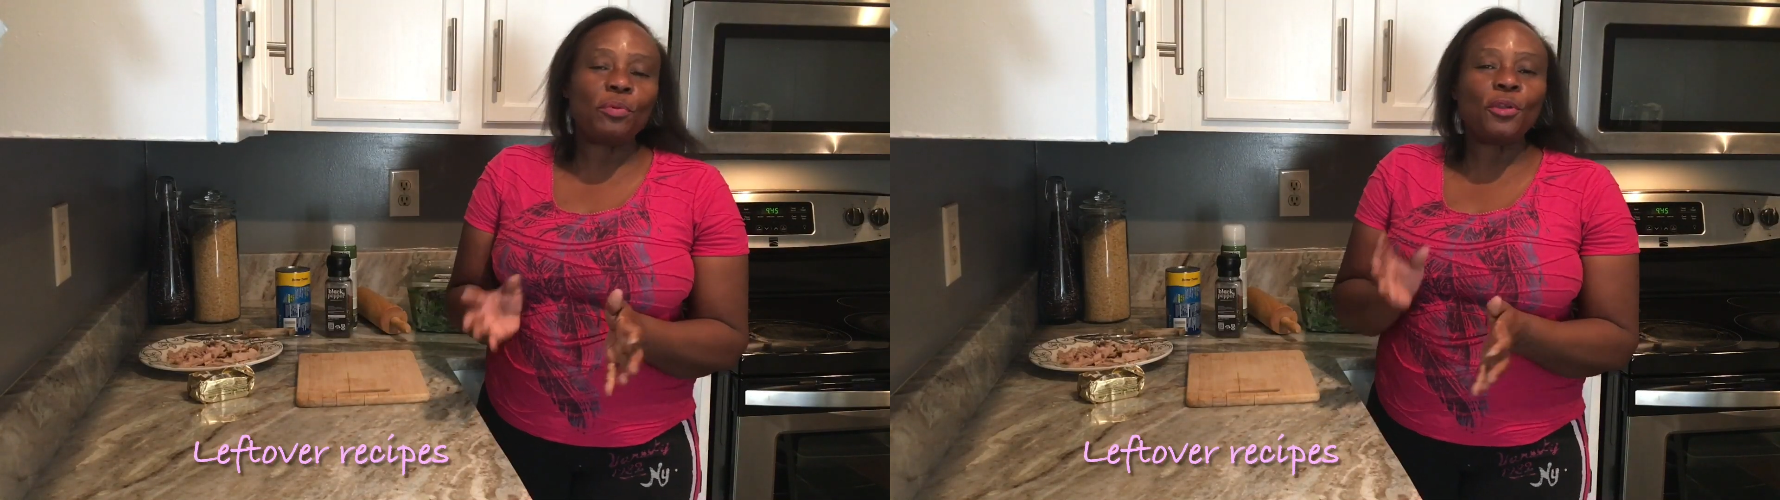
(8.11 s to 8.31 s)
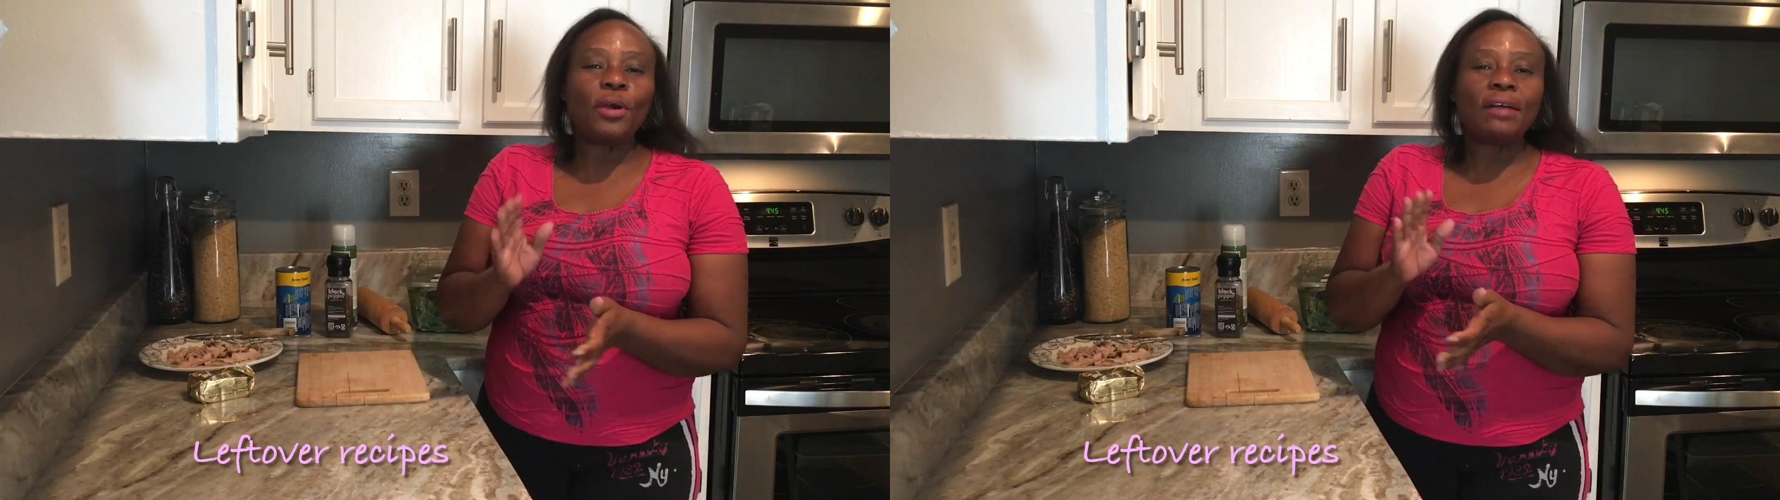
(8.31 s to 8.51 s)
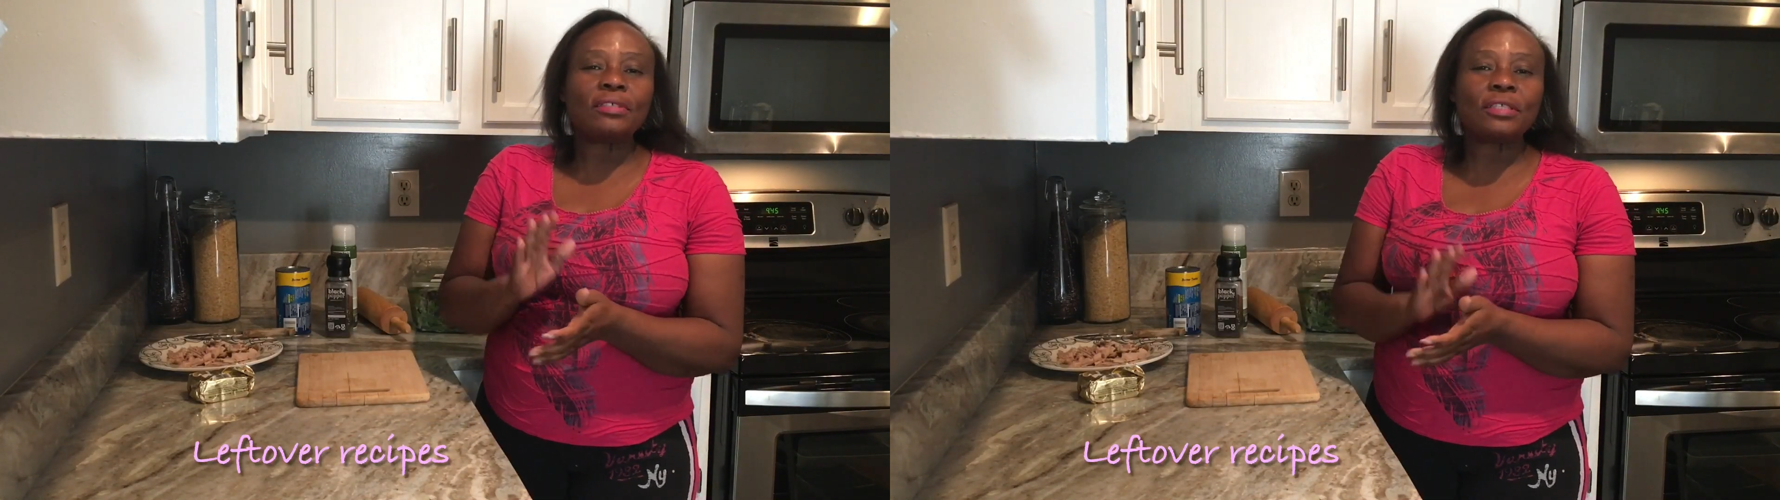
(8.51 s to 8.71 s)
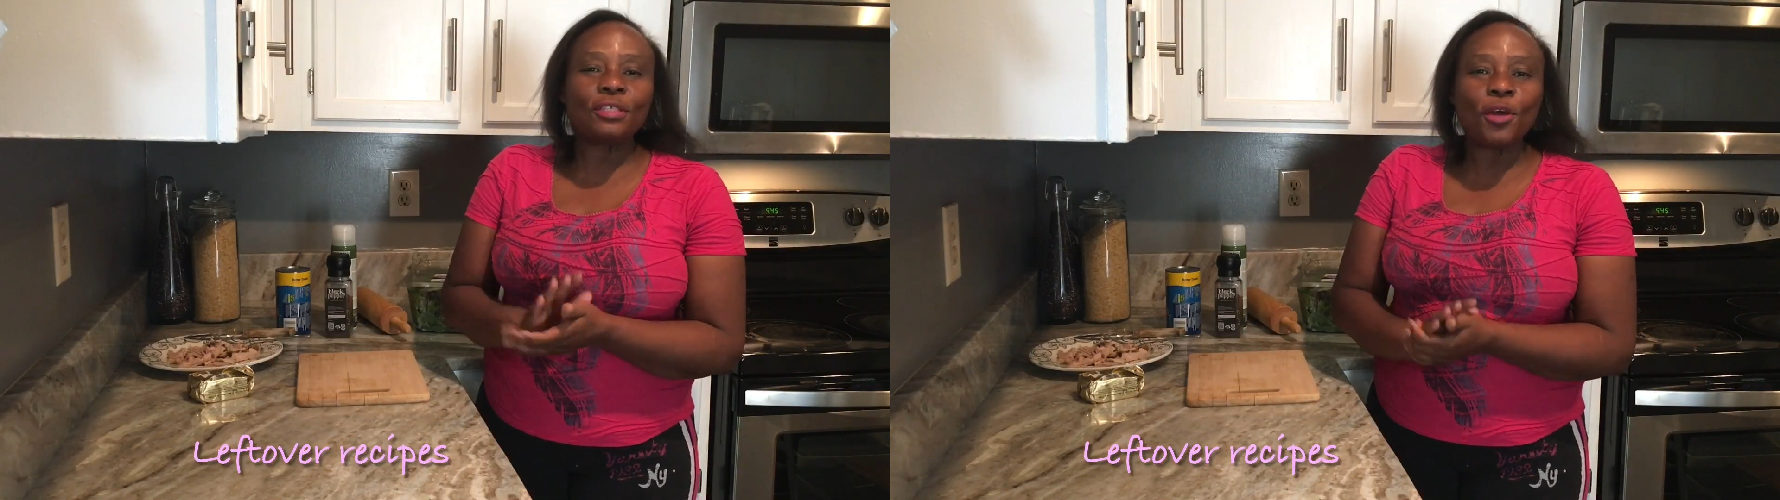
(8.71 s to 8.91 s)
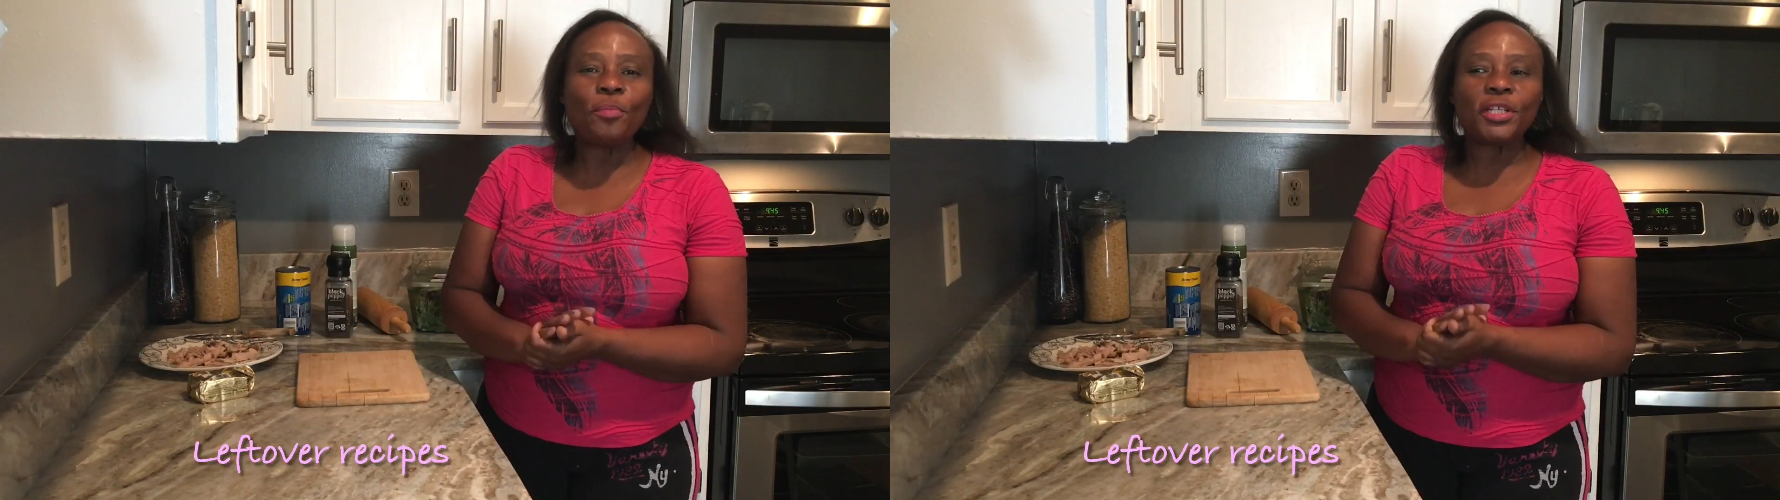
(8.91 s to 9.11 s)
you have
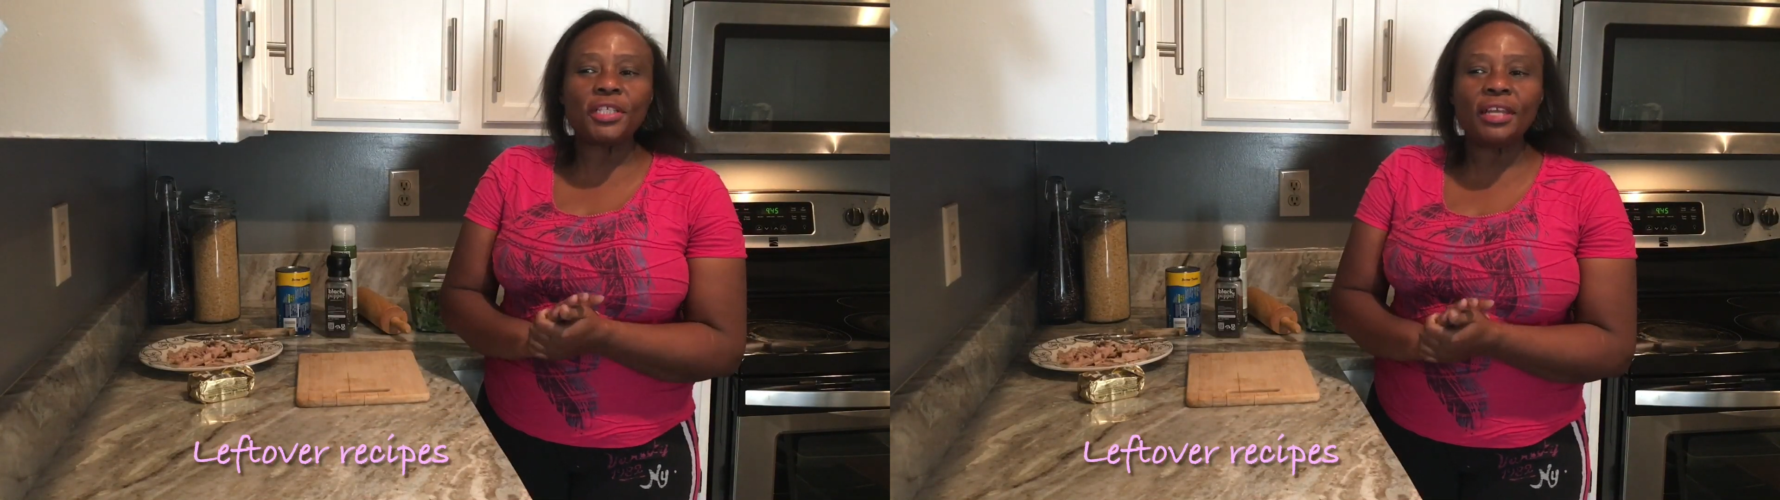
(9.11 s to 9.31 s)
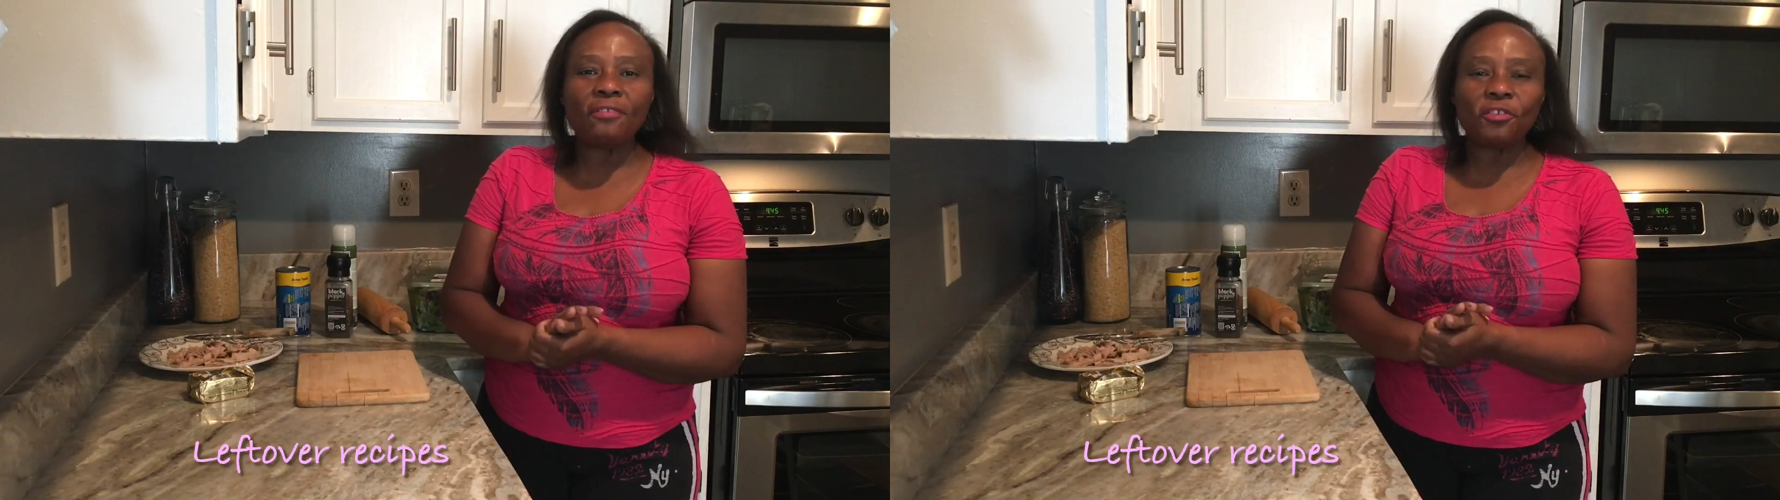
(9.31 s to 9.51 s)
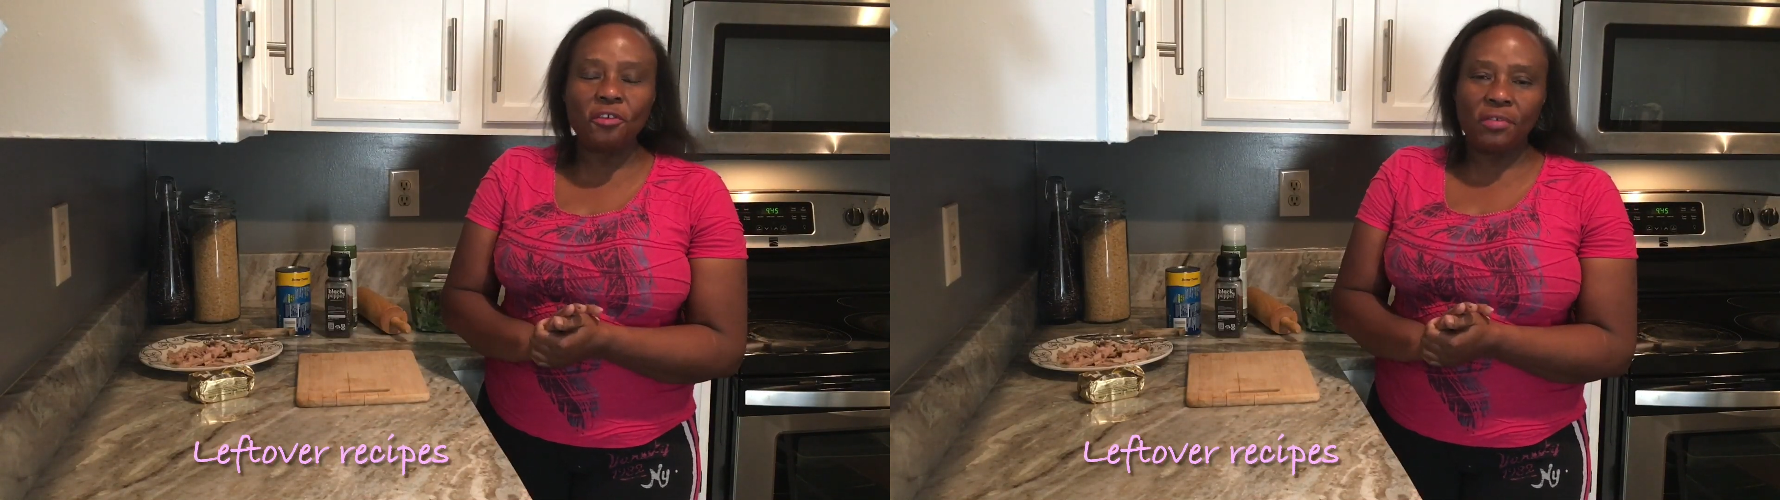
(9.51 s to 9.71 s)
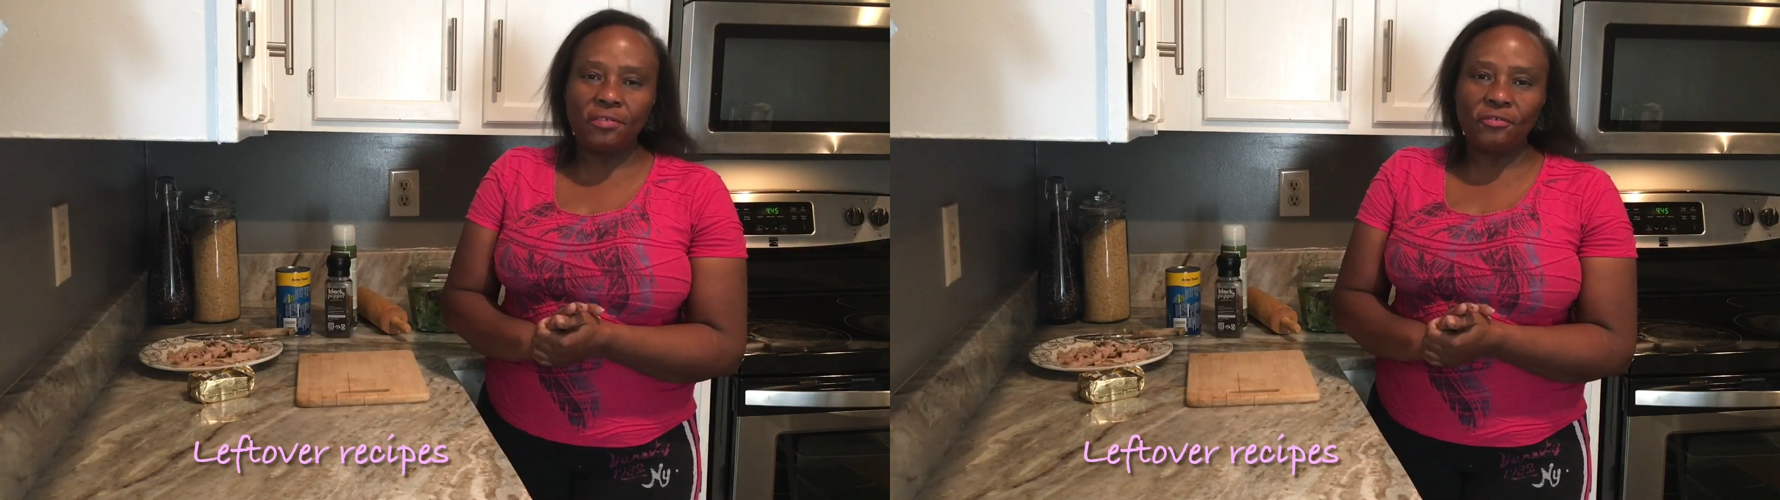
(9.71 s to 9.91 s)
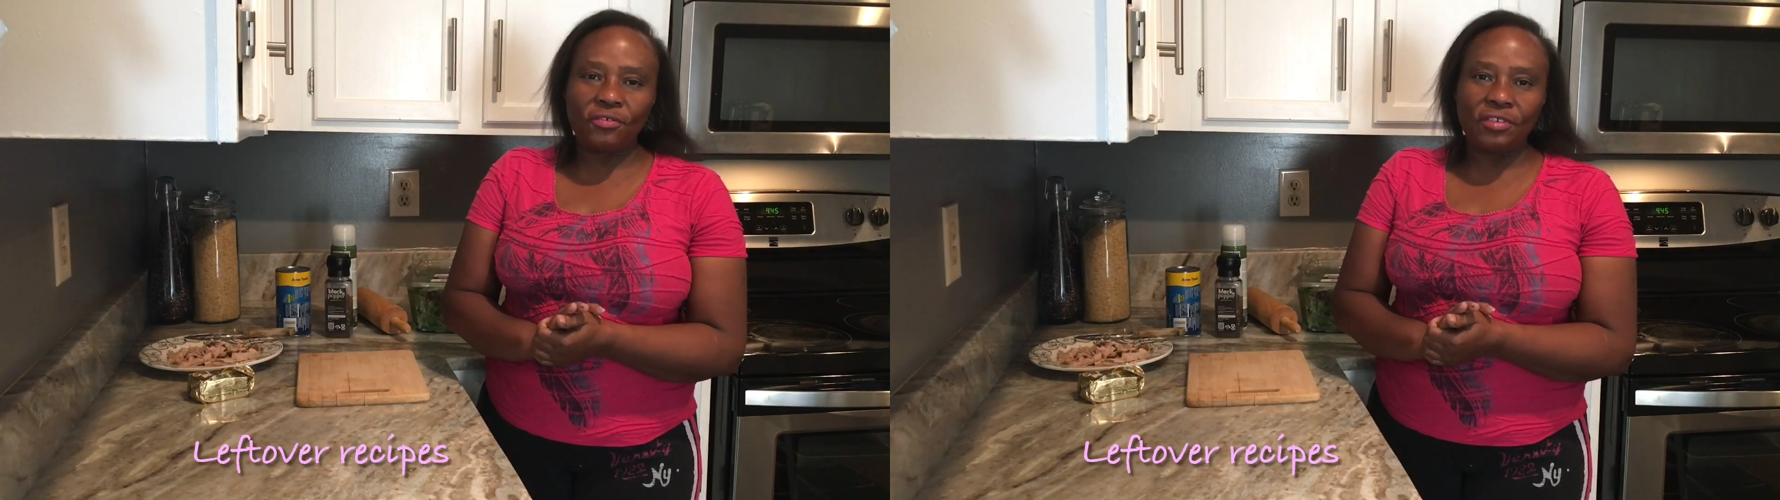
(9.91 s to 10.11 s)
so much leftover
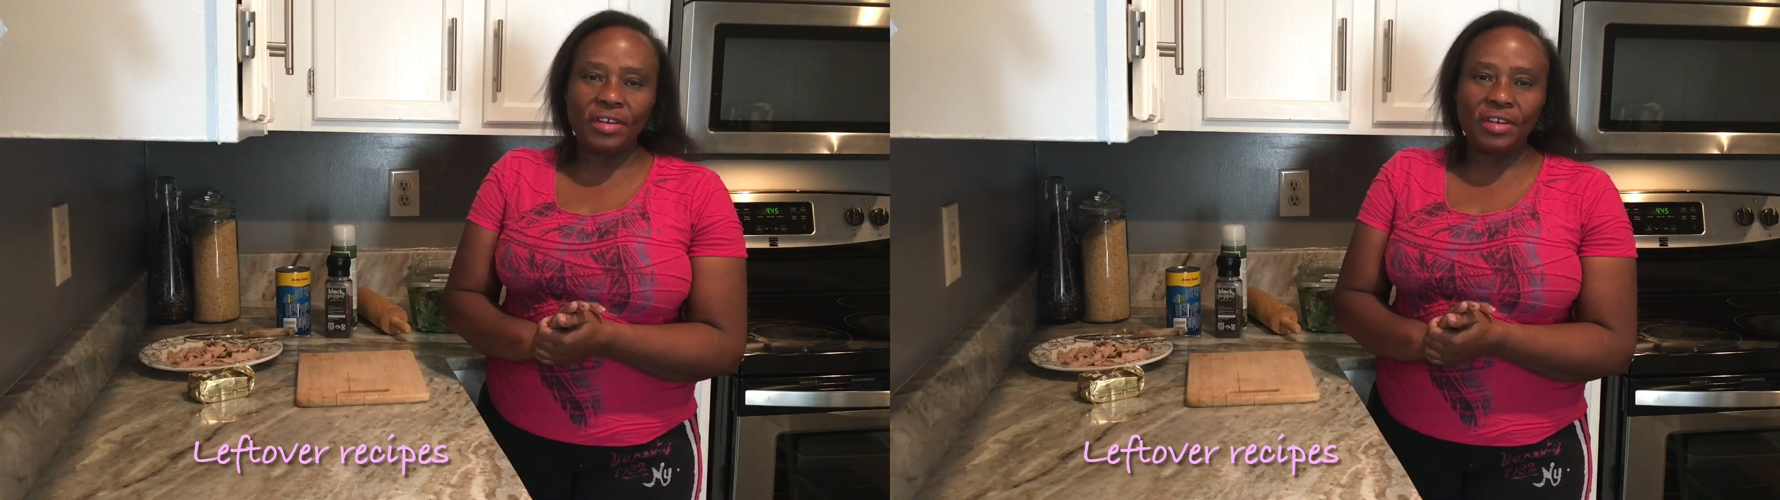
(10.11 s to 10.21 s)
food